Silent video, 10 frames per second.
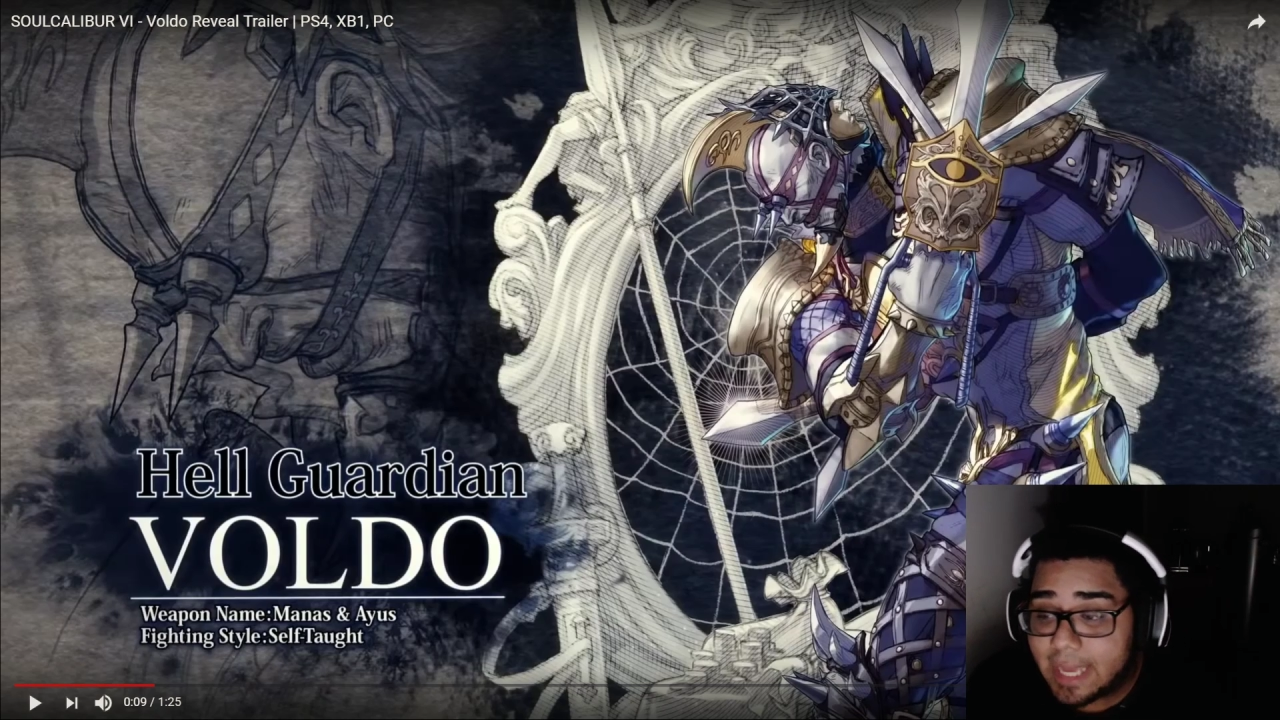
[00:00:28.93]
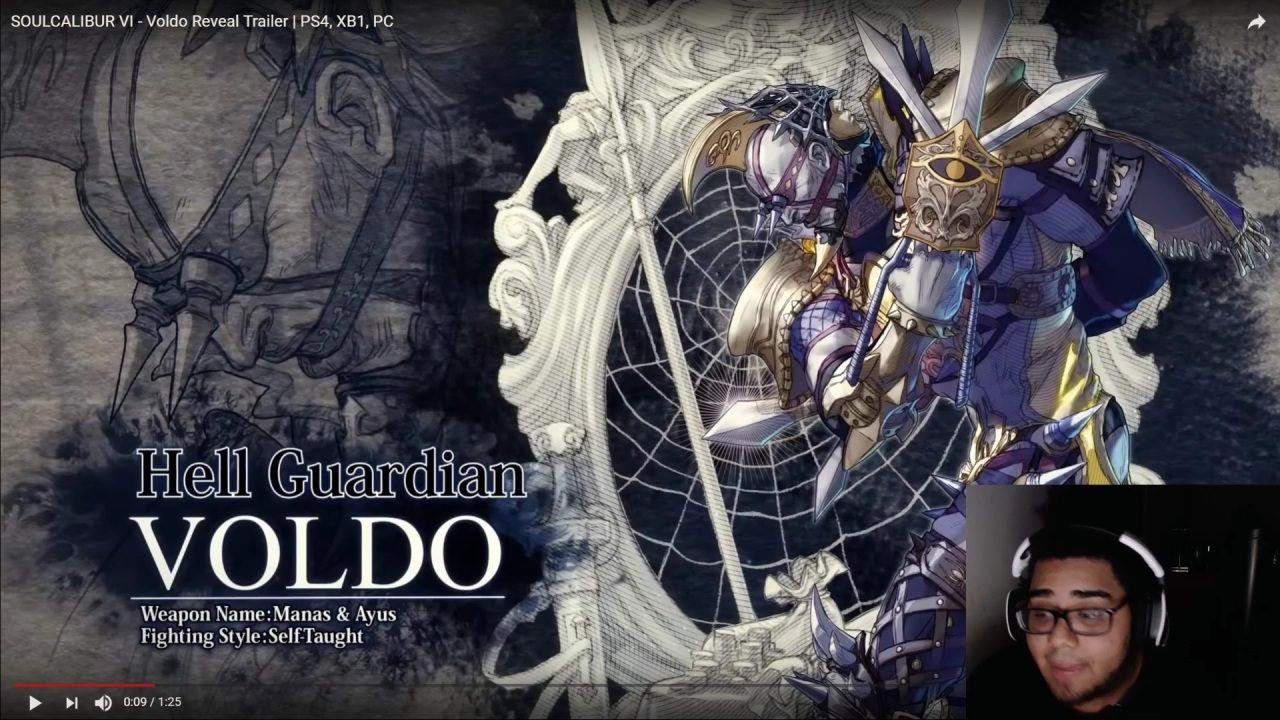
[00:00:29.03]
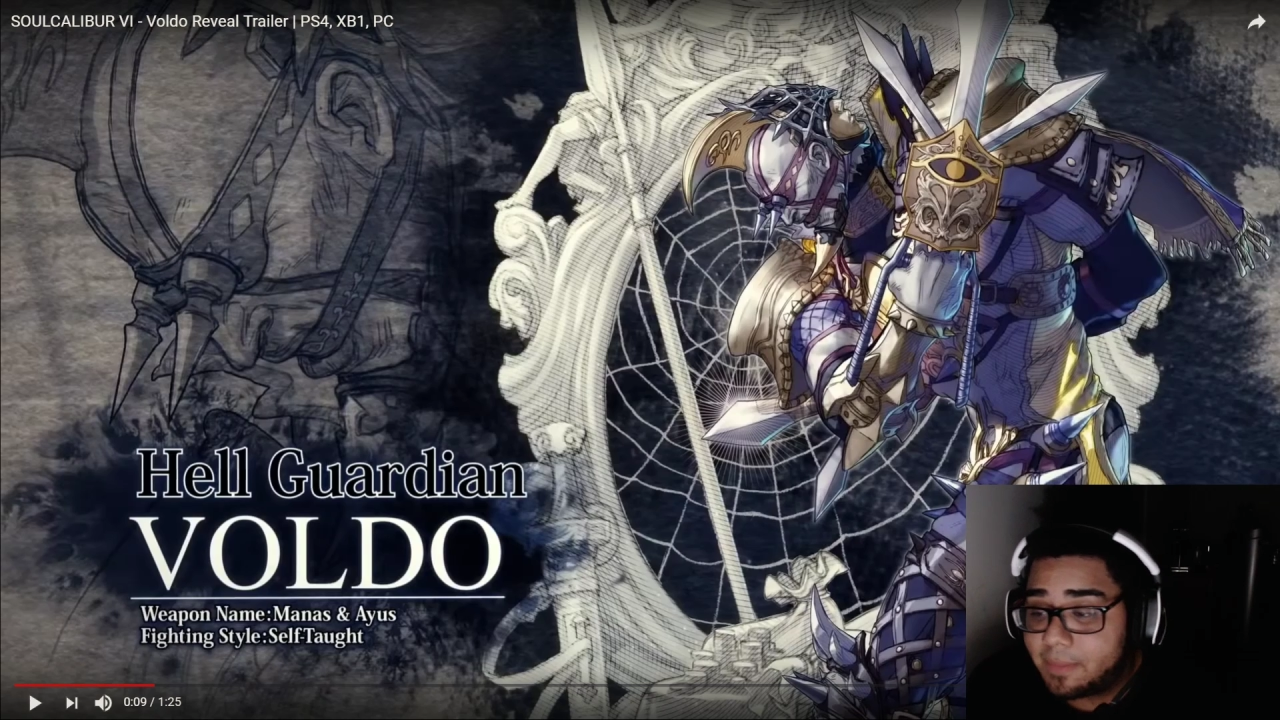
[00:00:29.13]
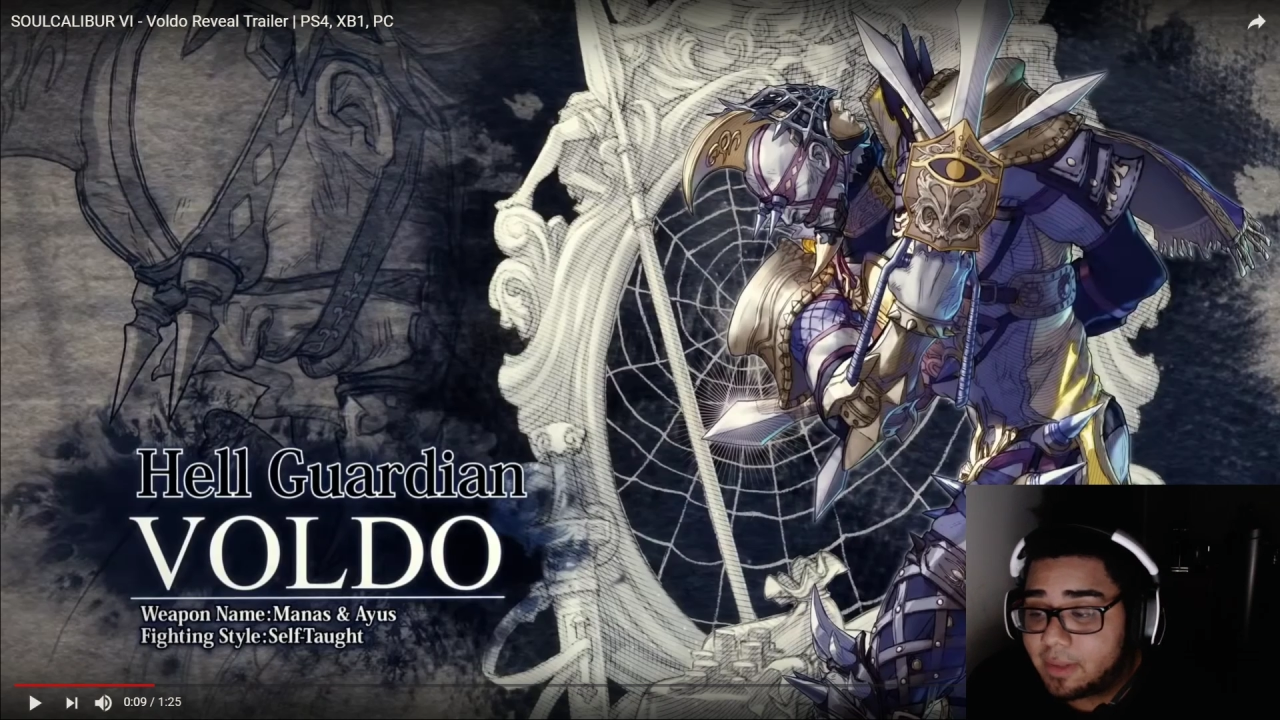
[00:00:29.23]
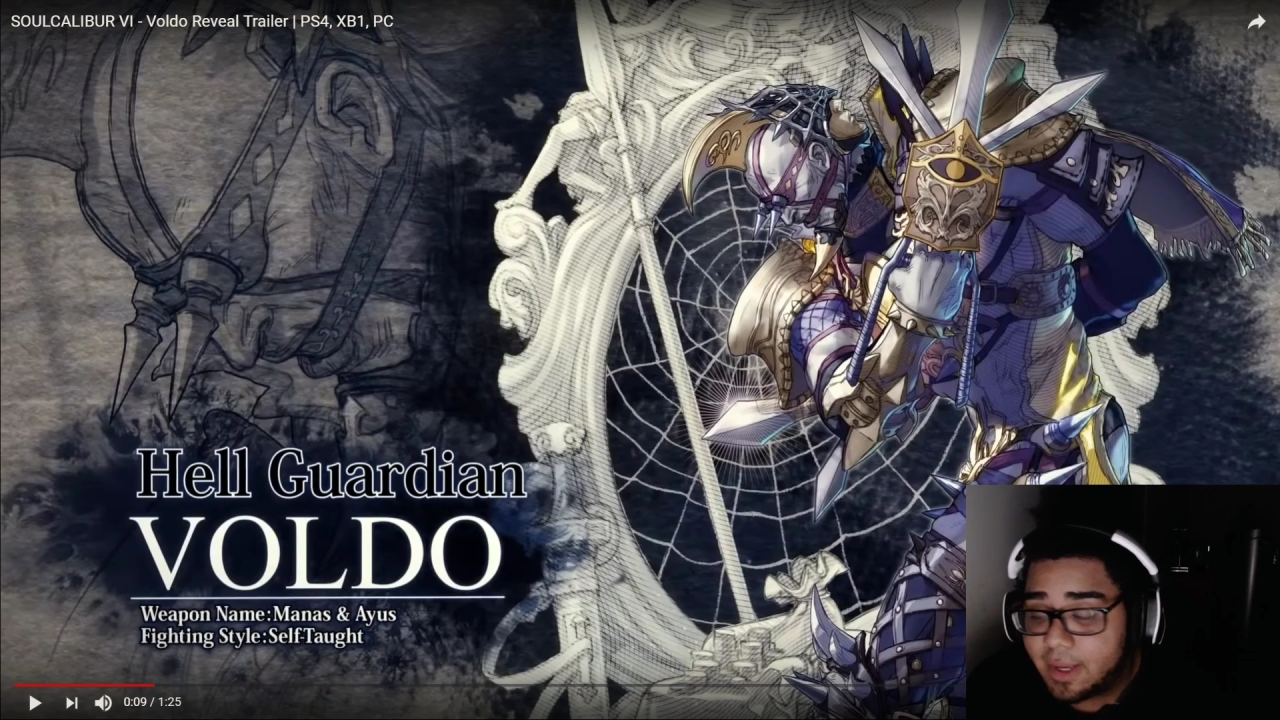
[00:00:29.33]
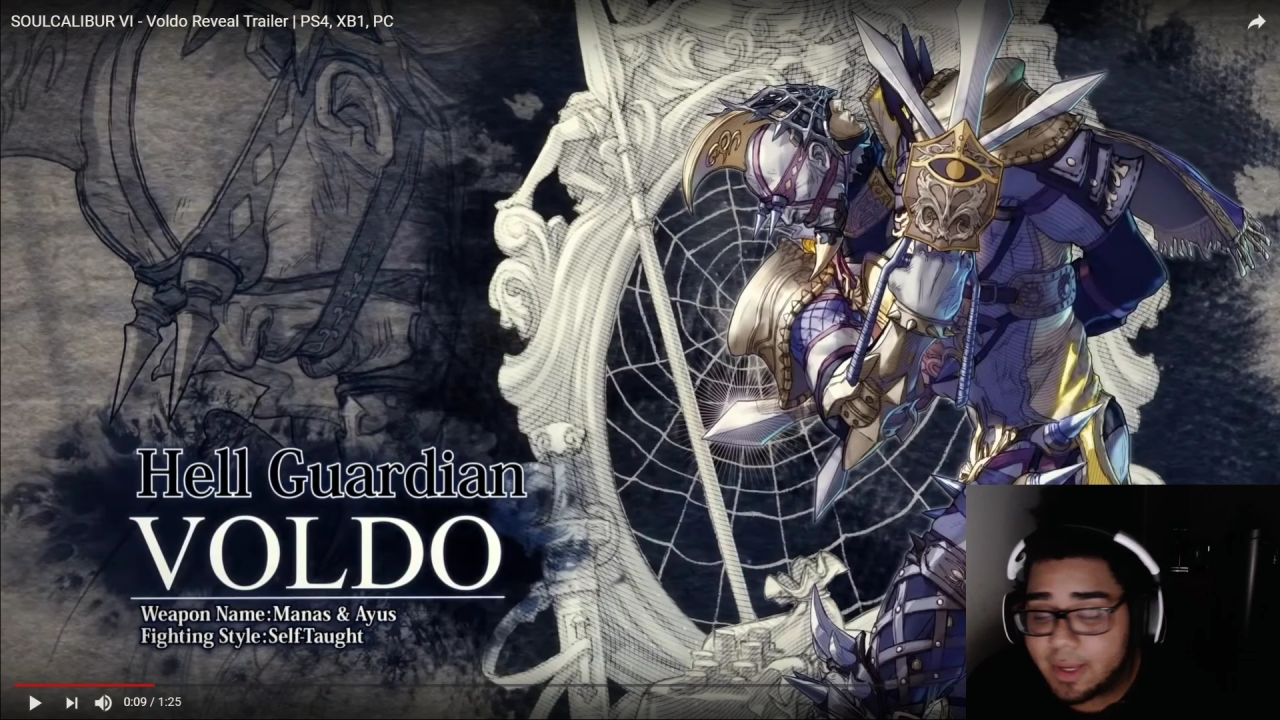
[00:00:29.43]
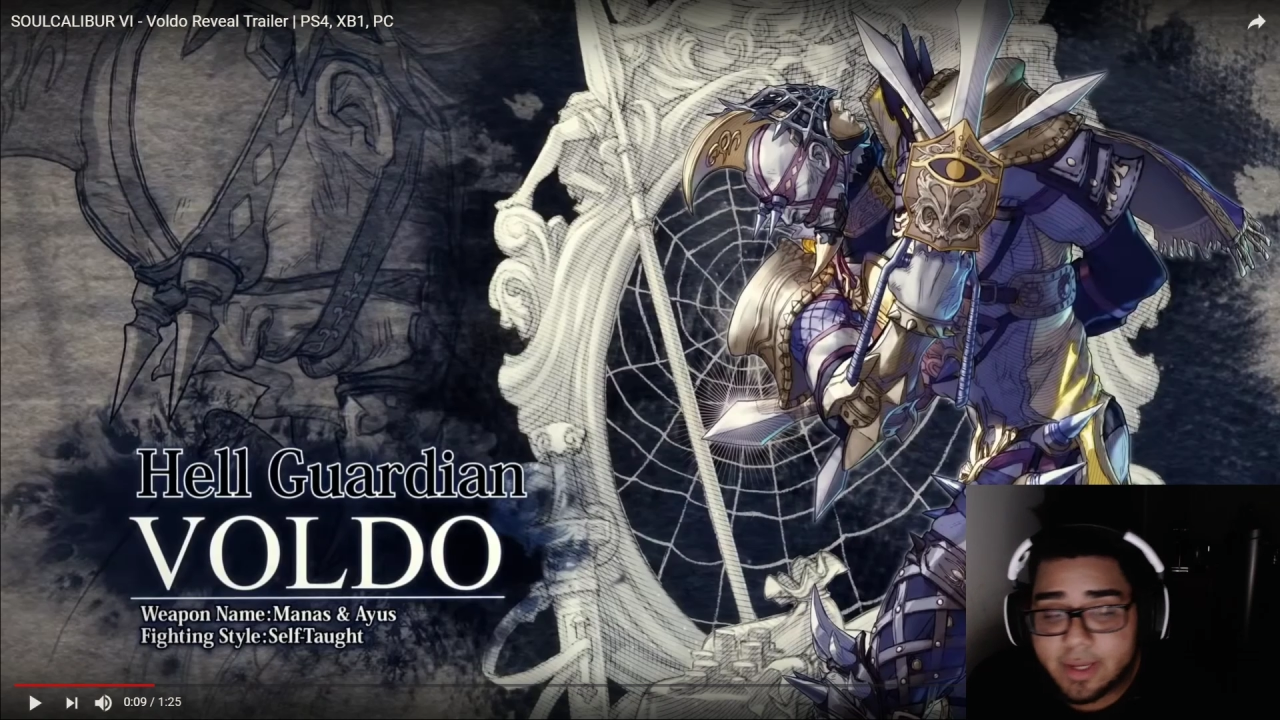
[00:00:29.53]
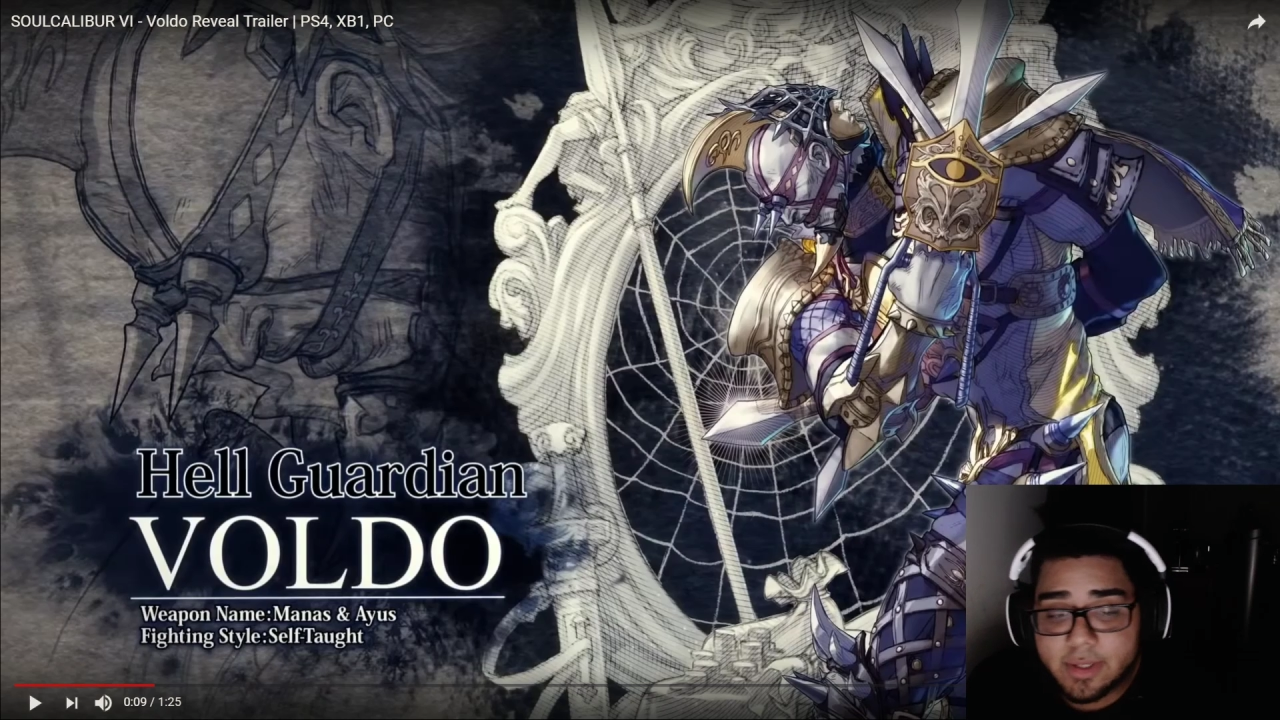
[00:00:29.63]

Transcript: gameplay.